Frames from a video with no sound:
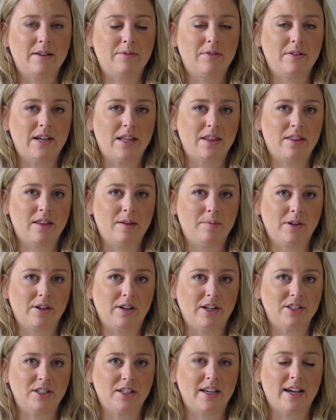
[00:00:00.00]
with
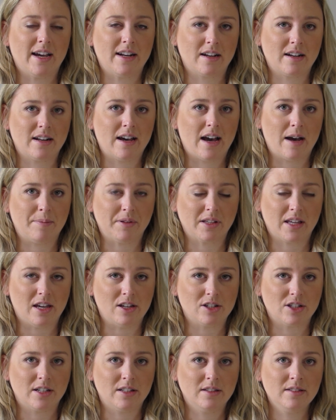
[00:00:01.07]
Immigration Canada
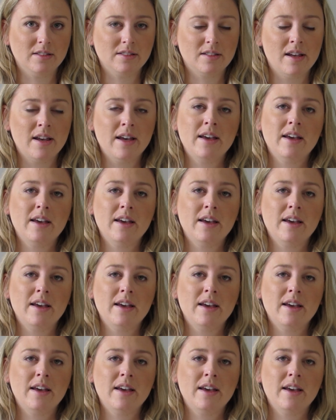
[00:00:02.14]
applications.